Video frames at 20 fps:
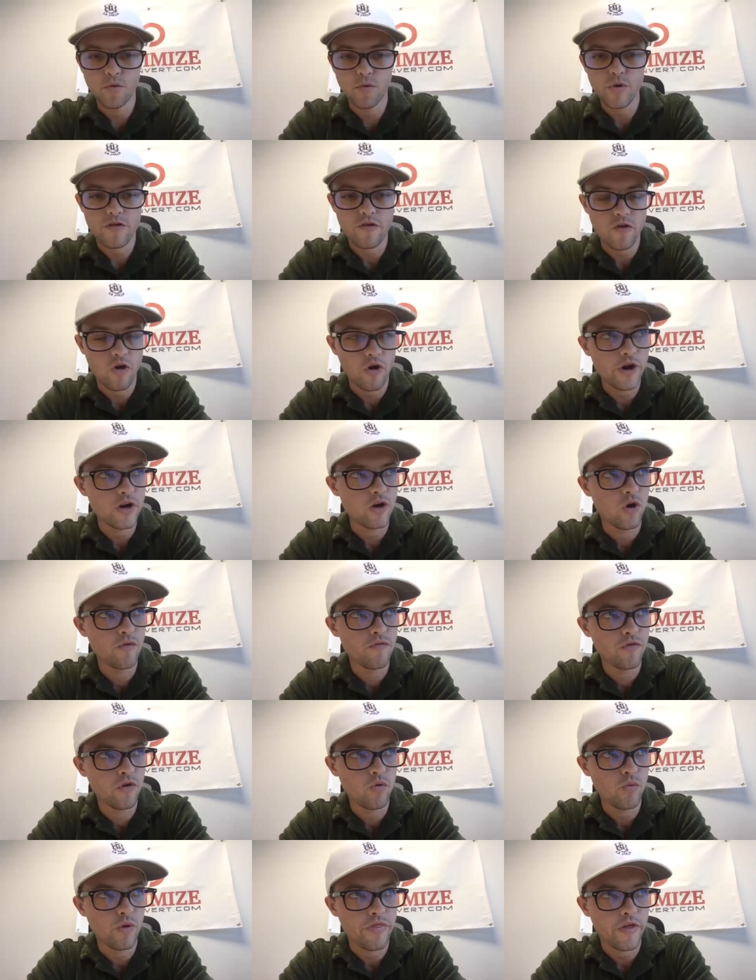started
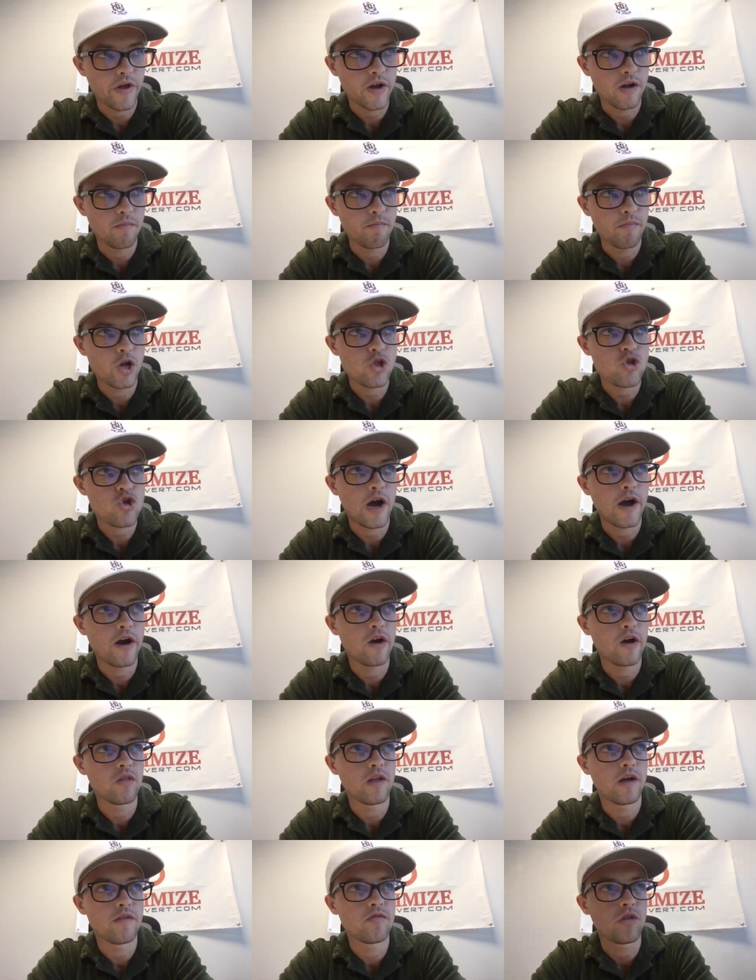over with like a much higher
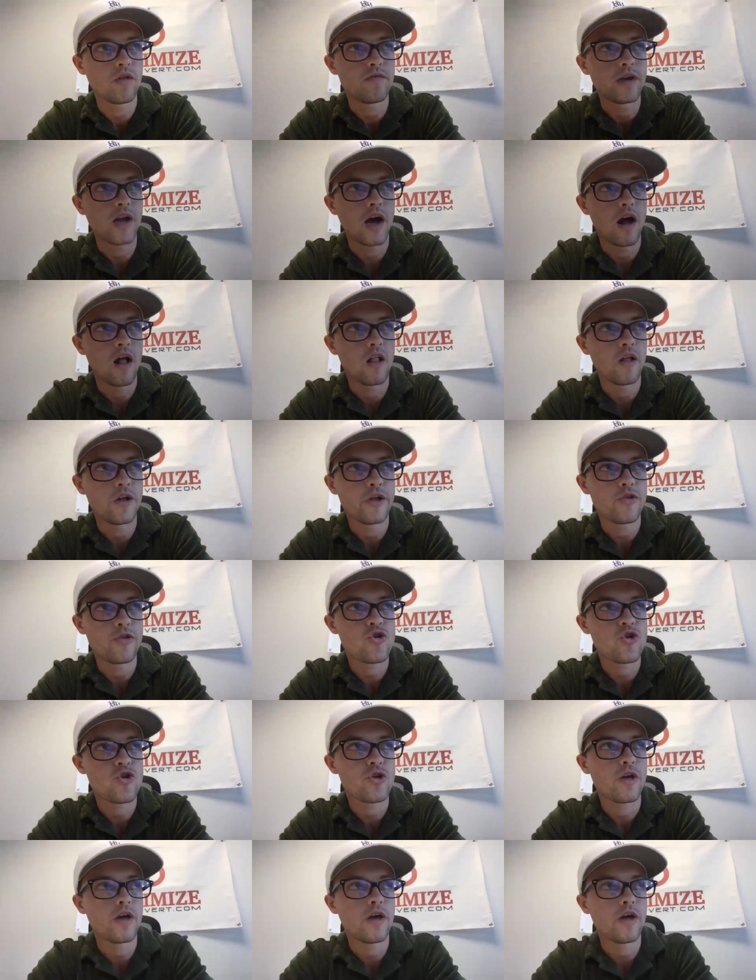level of
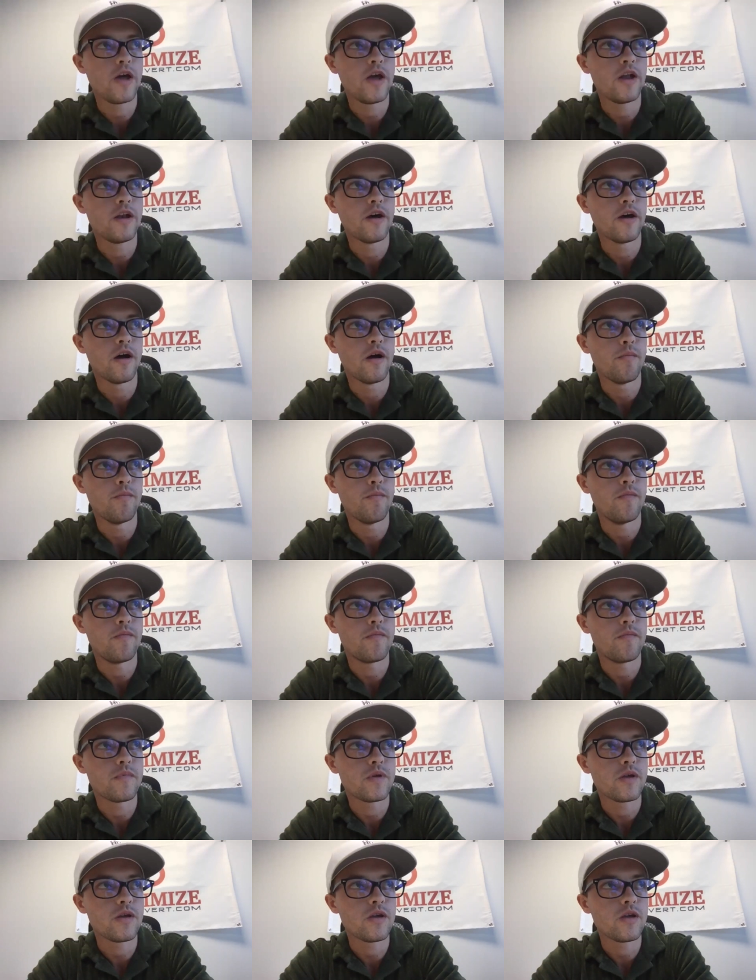knowledge and um
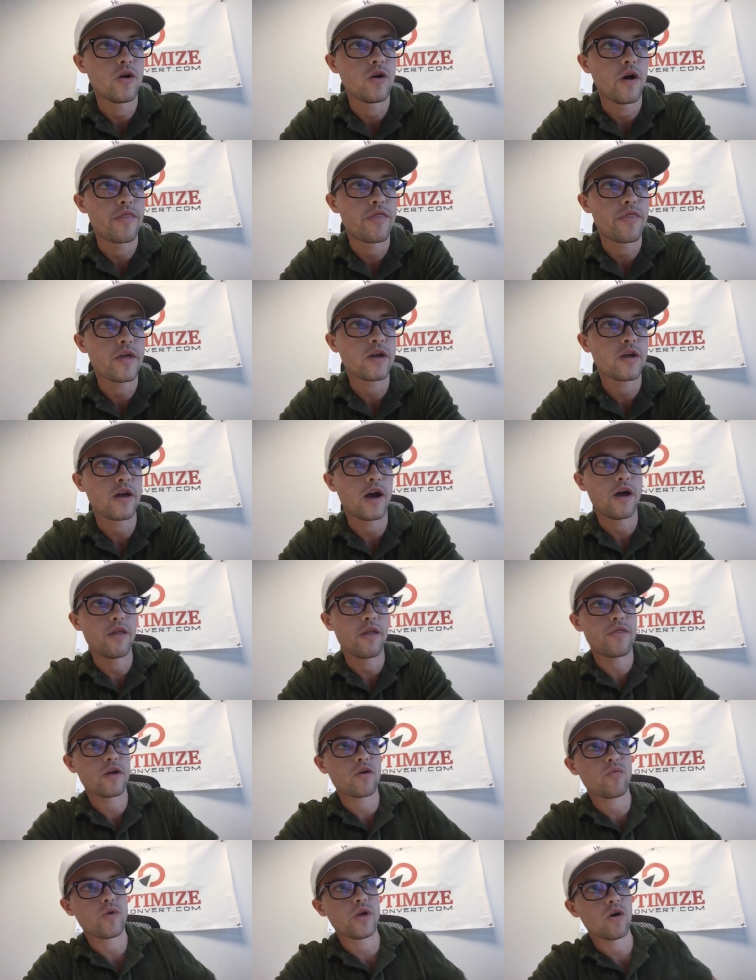you know i think i
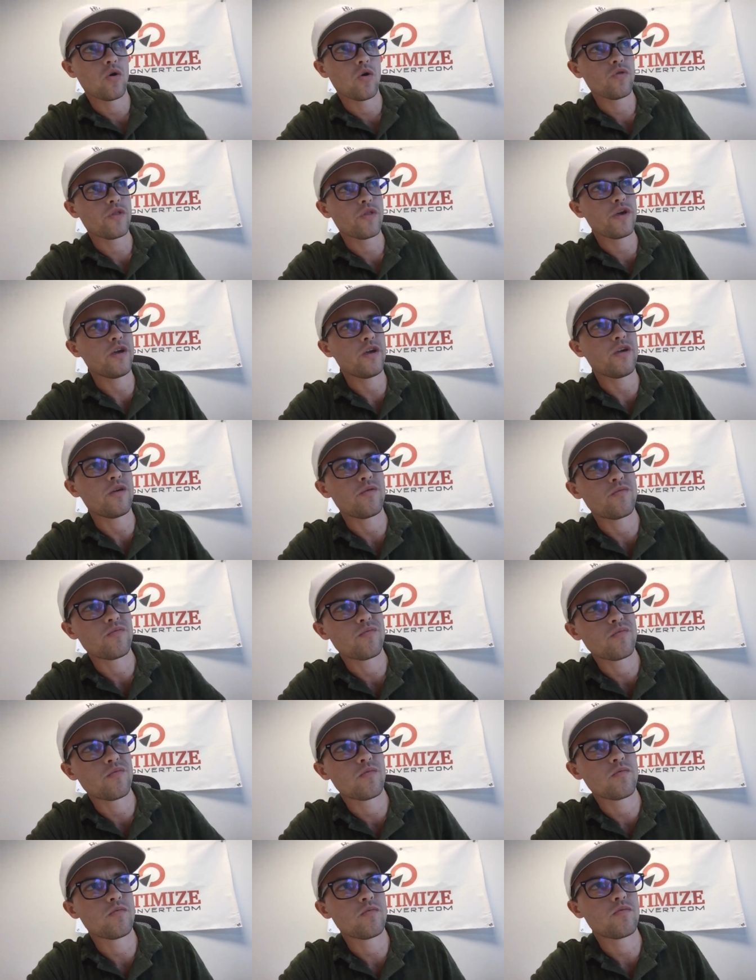think we only
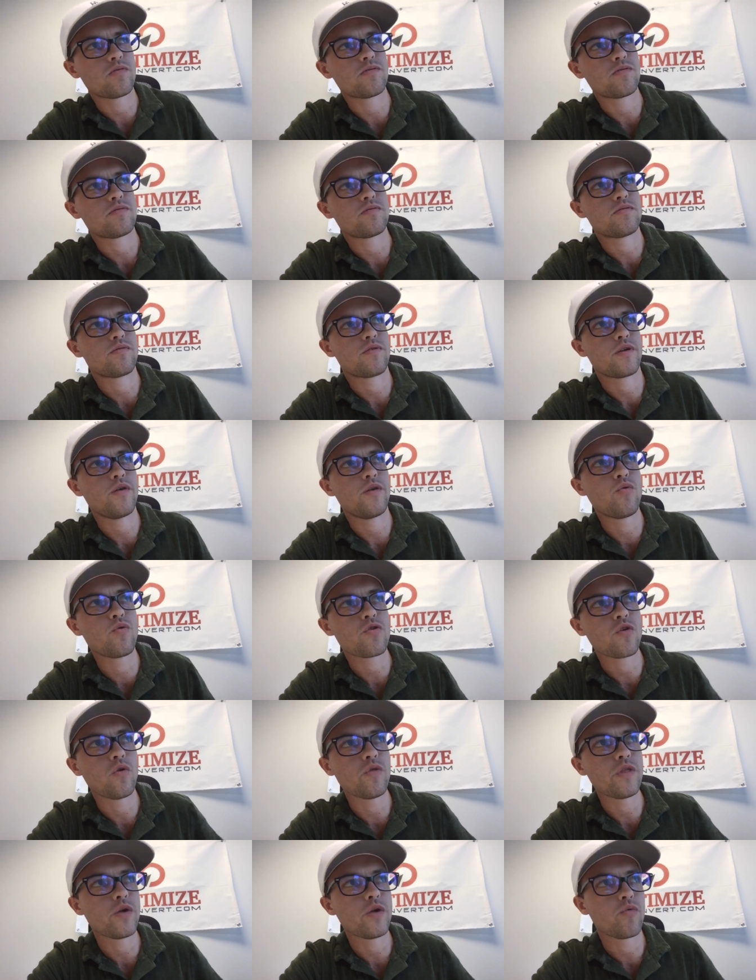it was
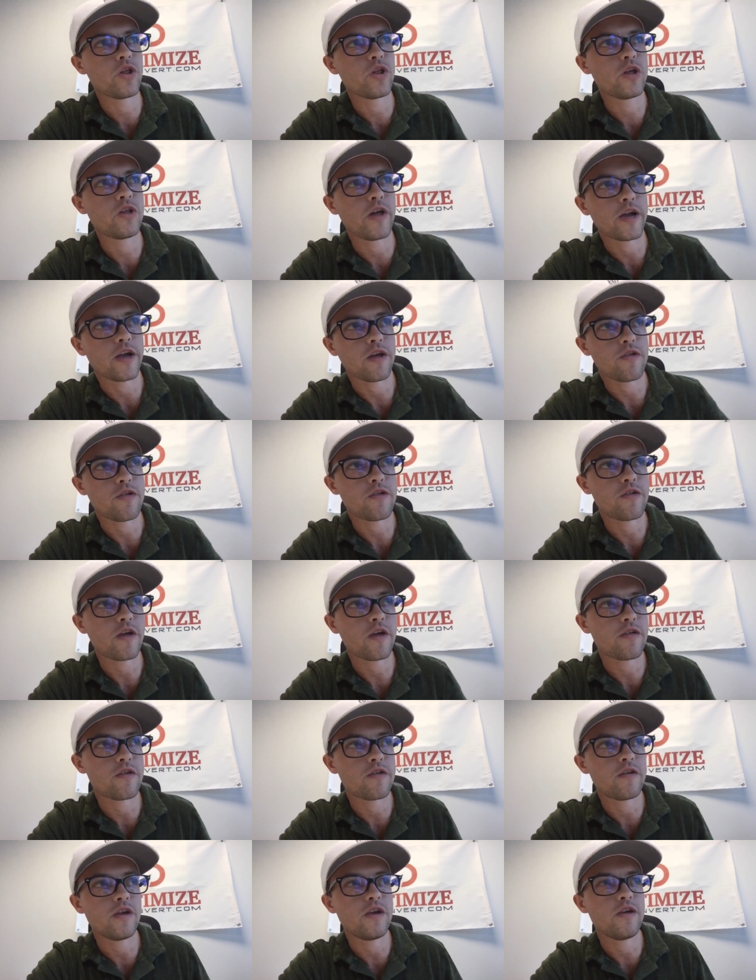only really like a
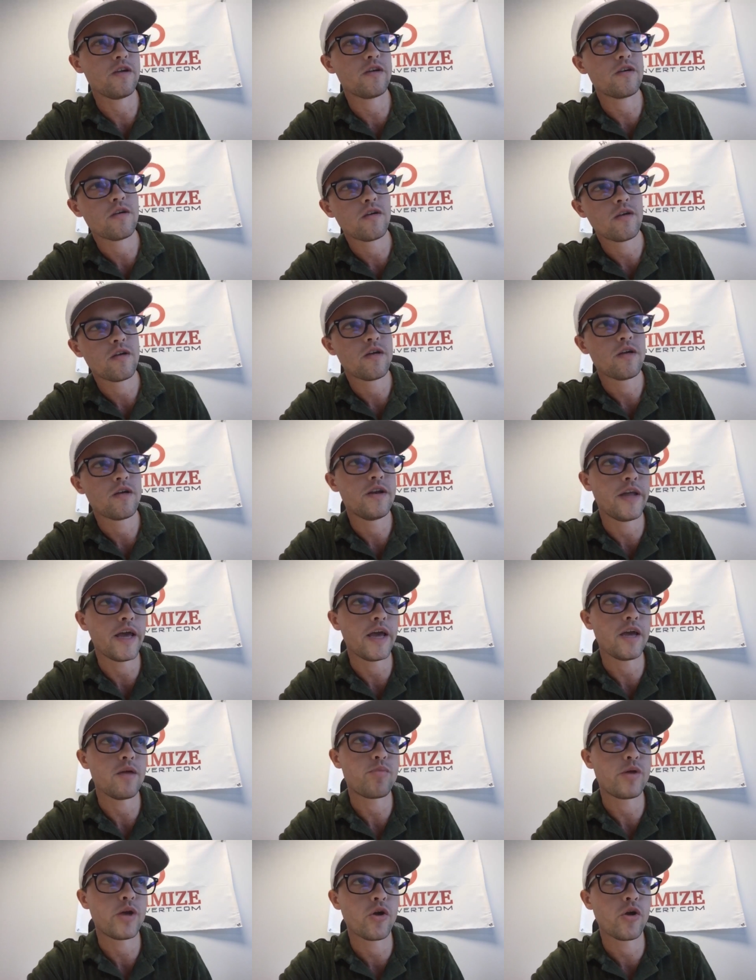60
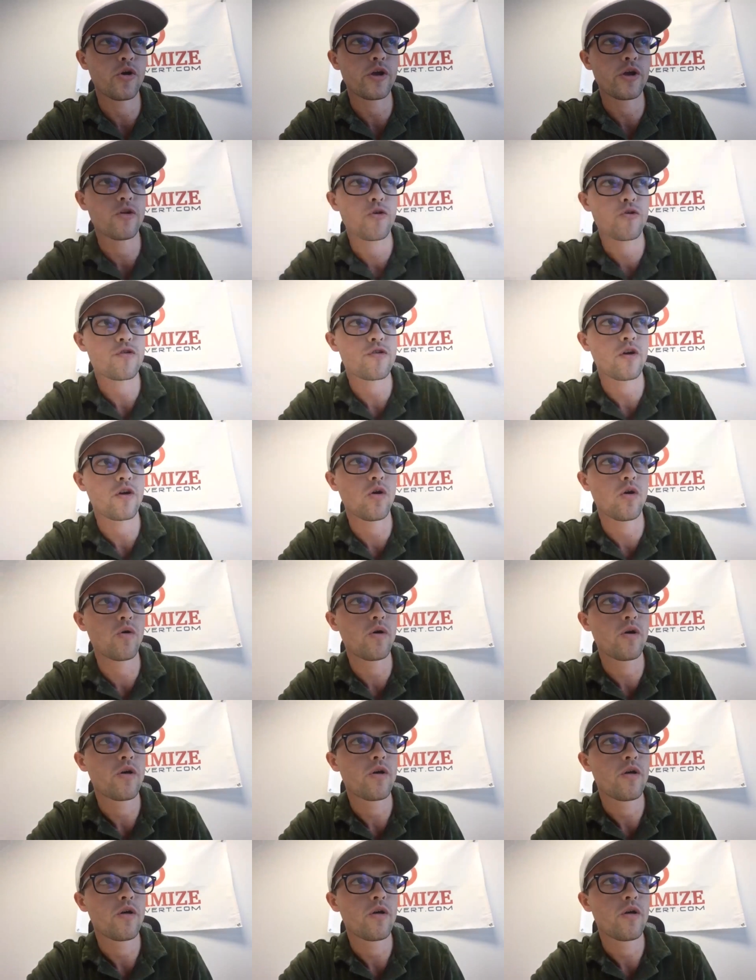day period or so